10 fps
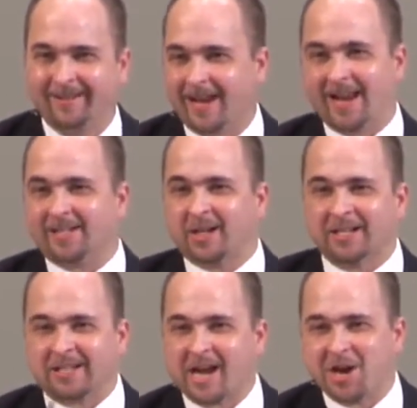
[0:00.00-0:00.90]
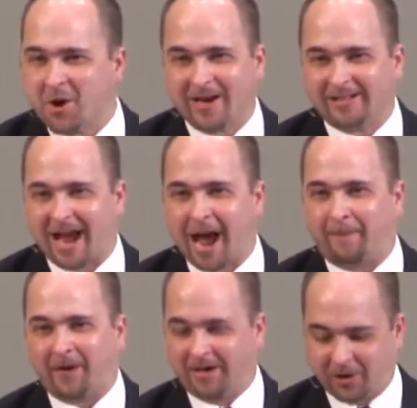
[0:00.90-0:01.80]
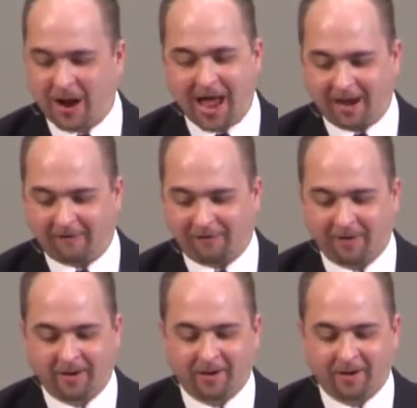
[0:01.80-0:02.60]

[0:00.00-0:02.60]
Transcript: It is continuing to happen in your life.